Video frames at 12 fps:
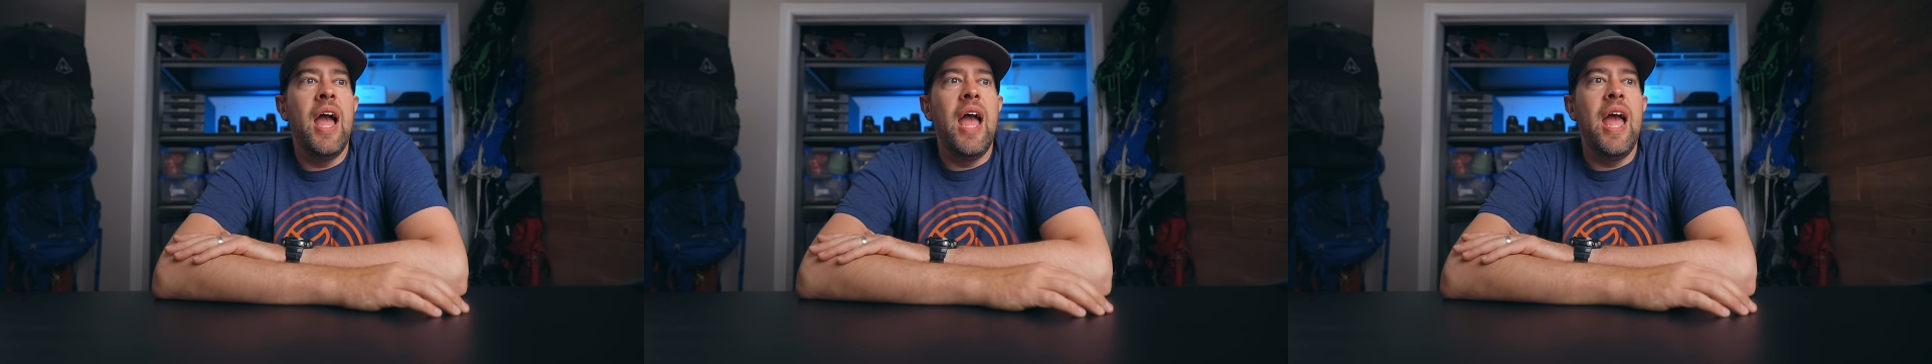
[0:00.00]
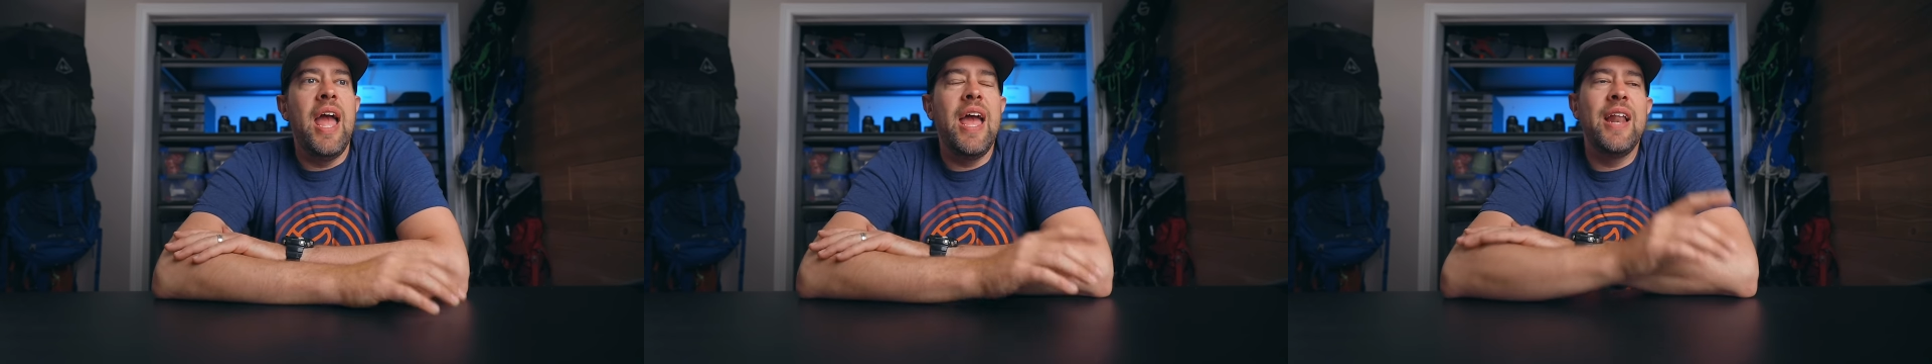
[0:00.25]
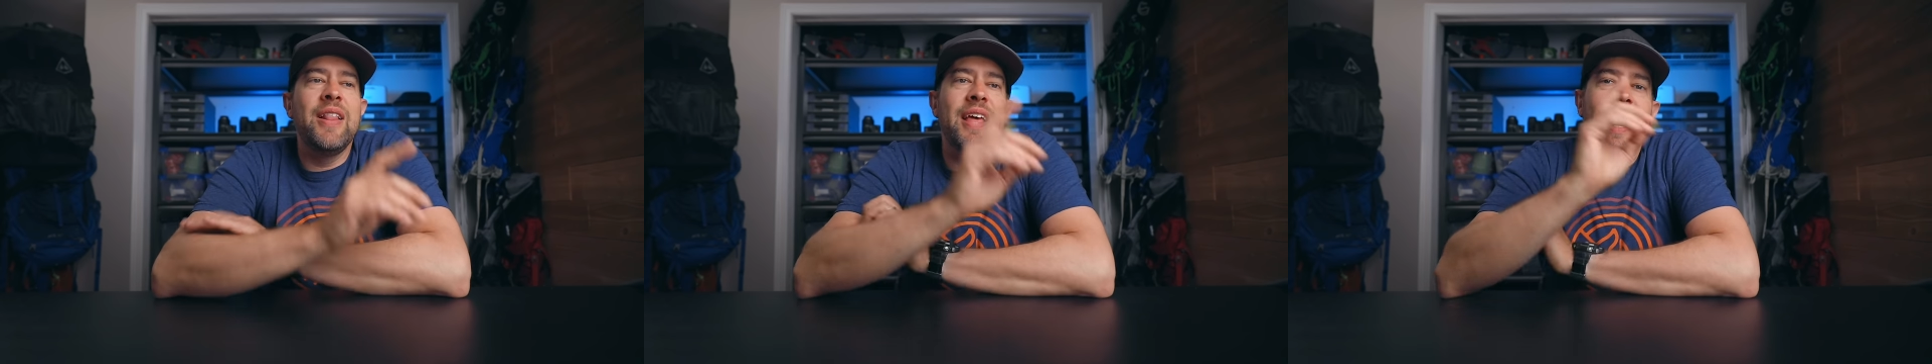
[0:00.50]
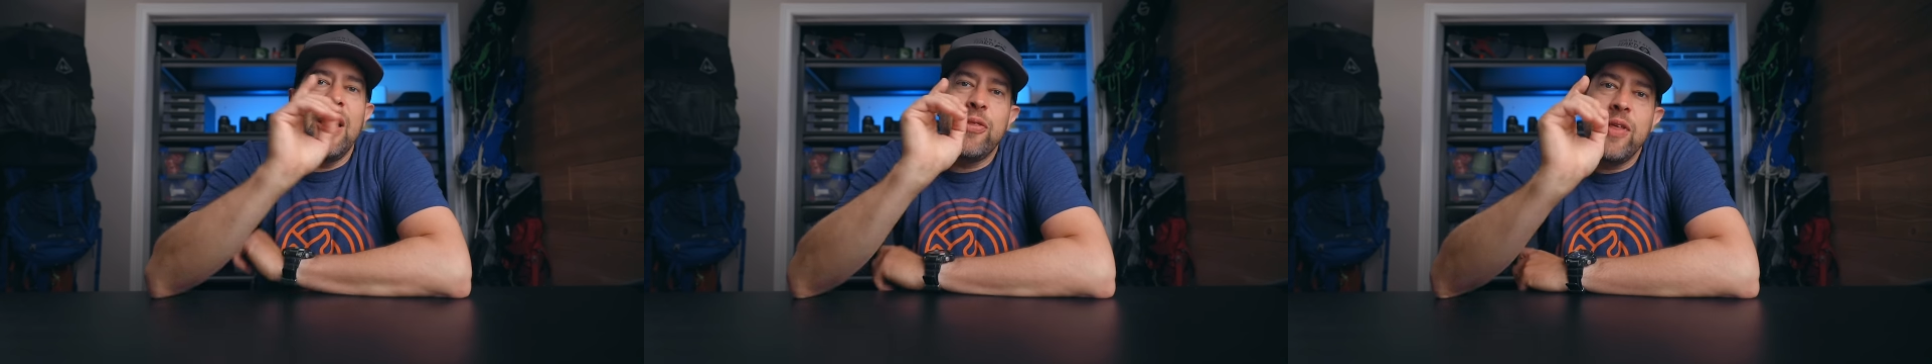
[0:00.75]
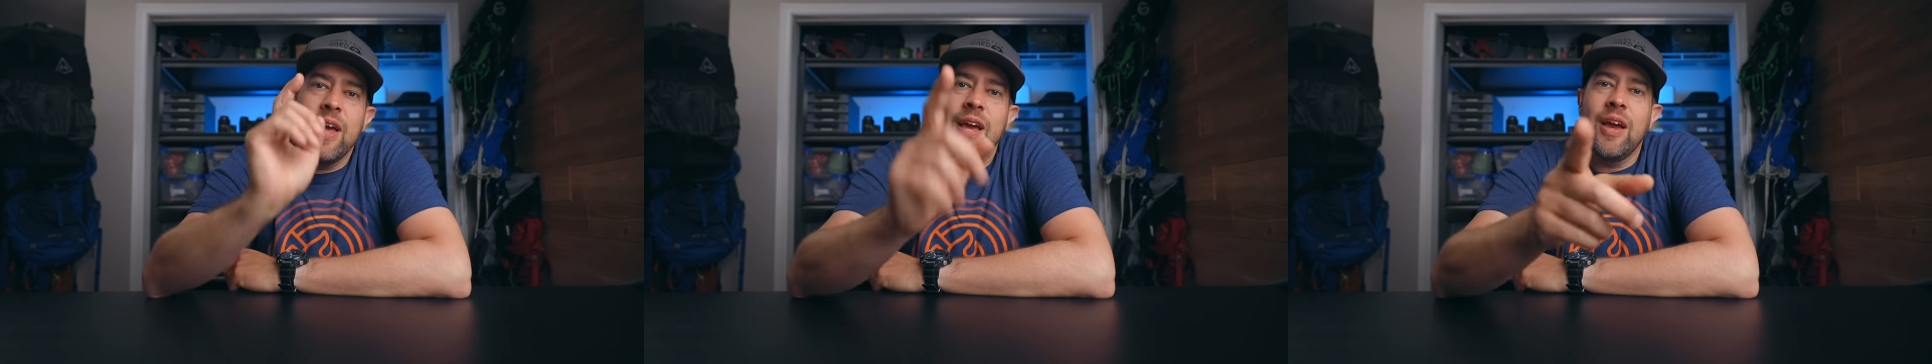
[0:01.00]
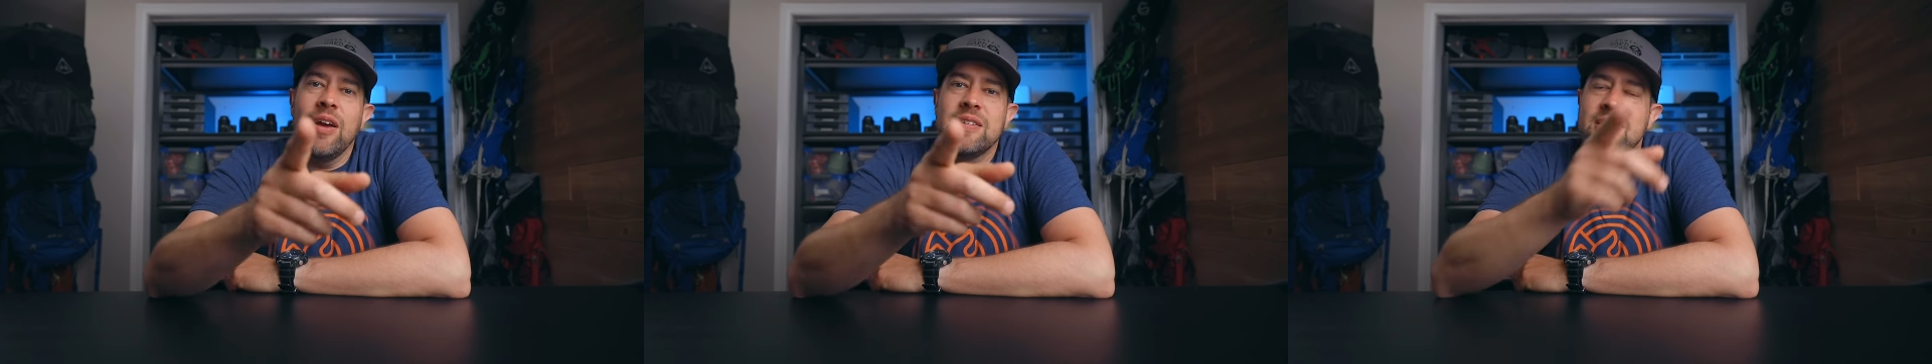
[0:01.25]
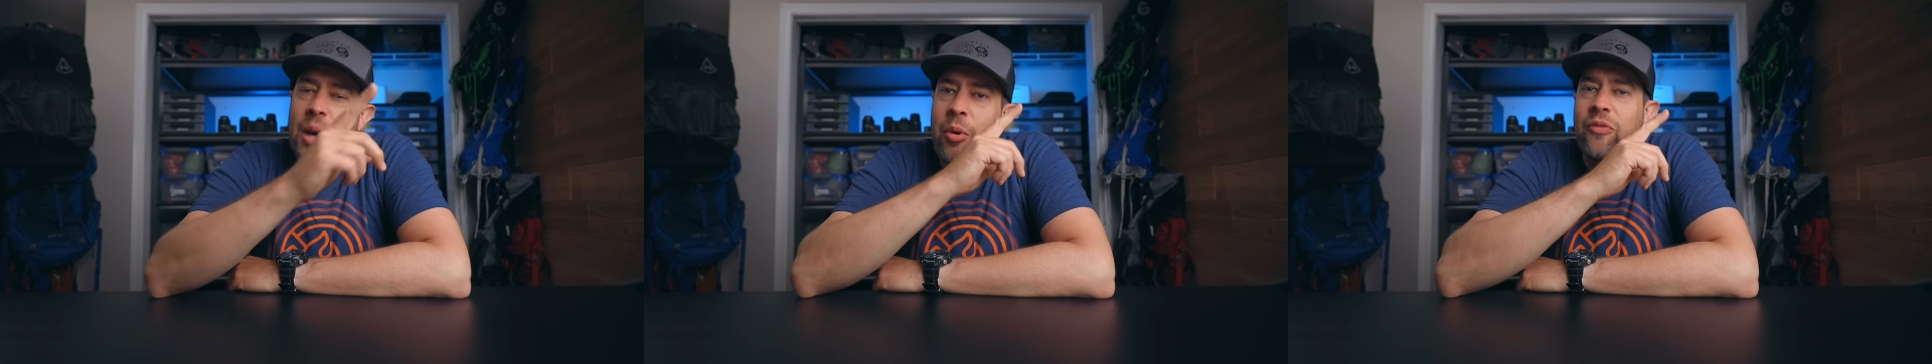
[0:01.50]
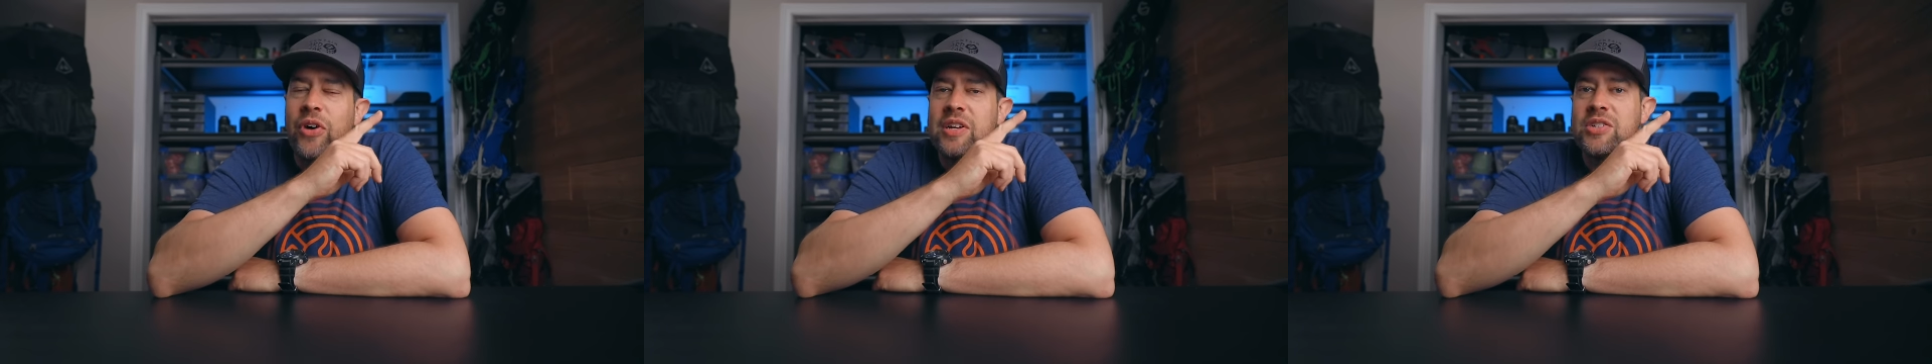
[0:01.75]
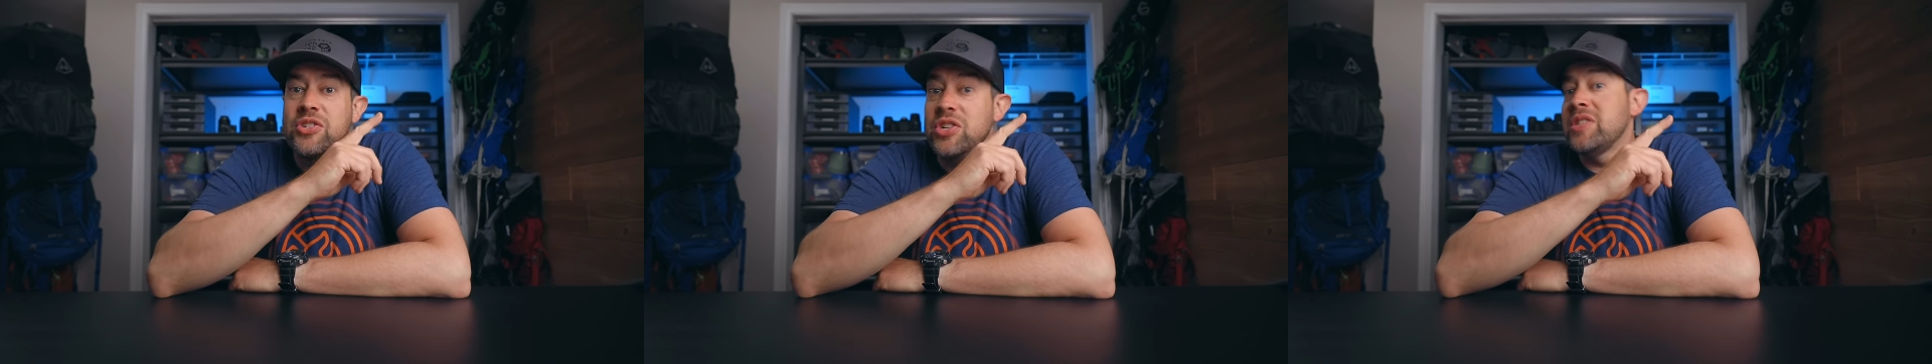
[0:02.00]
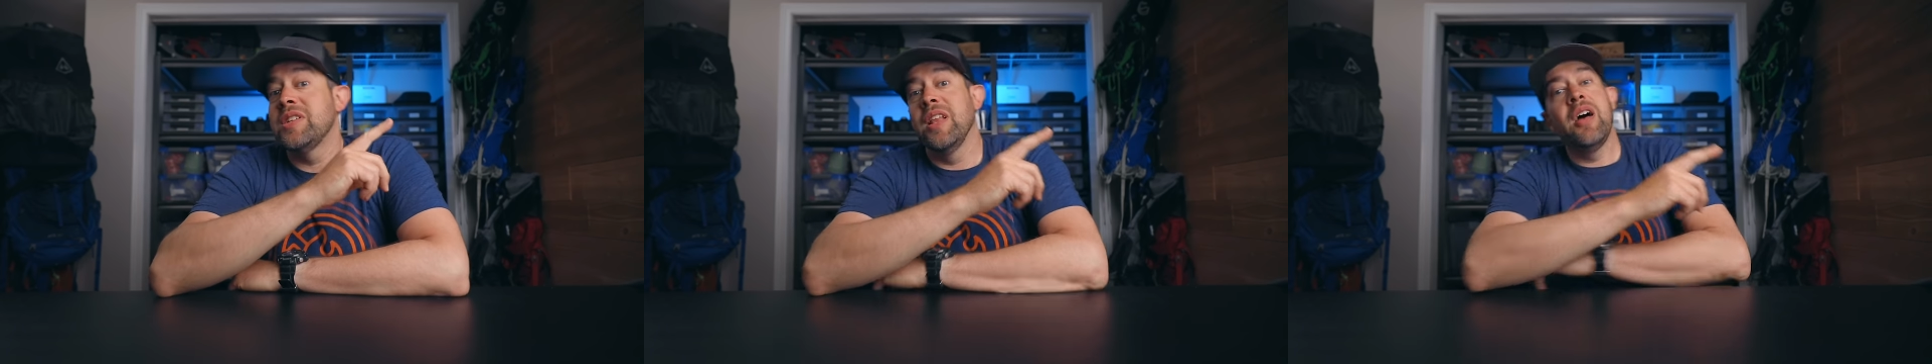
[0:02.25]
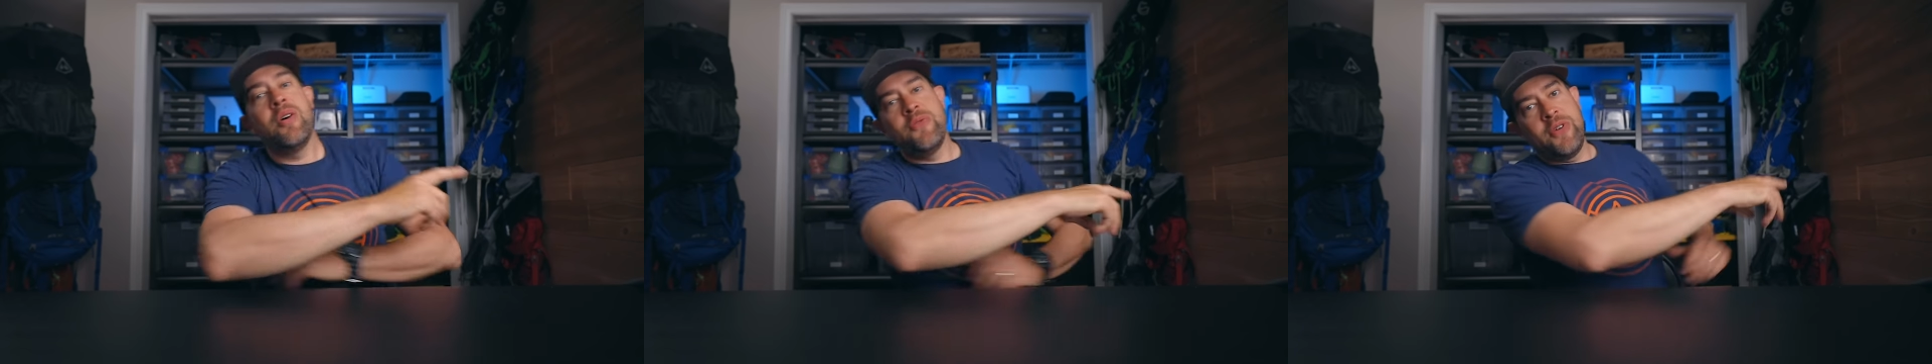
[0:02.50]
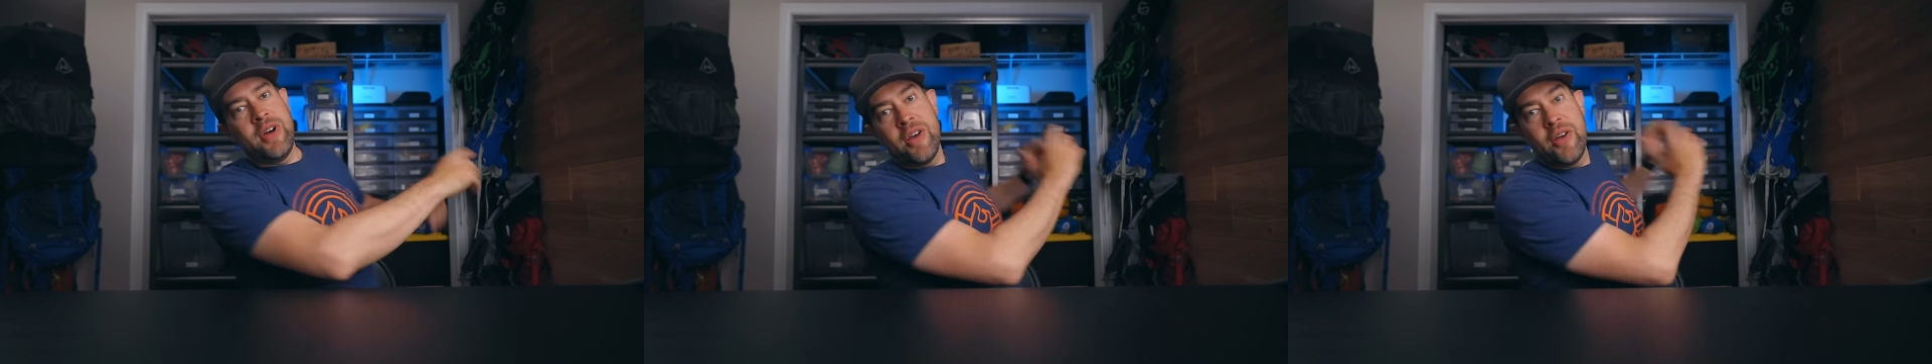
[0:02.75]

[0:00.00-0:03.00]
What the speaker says: And then I think some of us just love